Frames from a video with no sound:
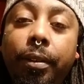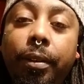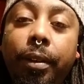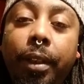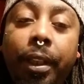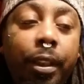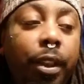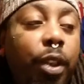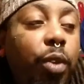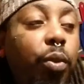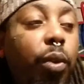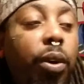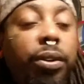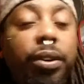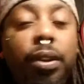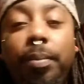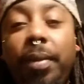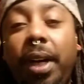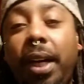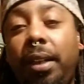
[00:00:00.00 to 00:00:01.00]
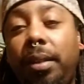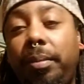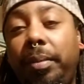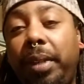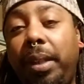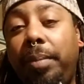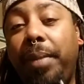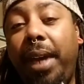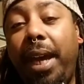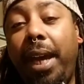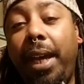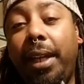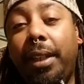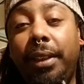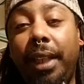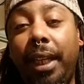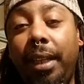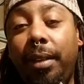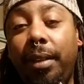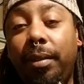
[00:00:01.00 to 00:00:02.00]
And you want somebody to be mad because
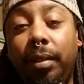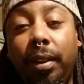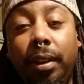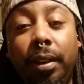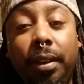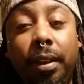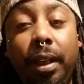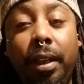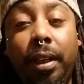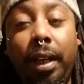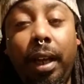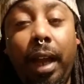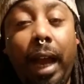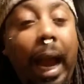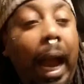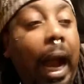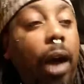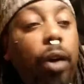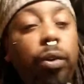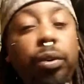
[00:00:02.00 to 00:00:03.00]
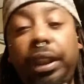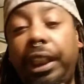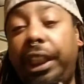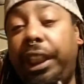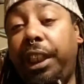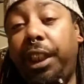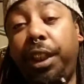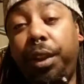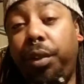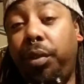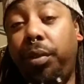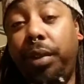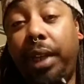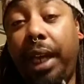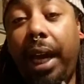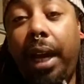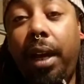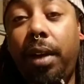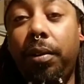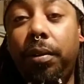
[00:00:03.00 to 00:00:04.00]
they outing you
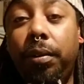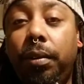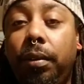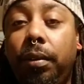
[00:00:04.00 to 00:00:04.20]
now?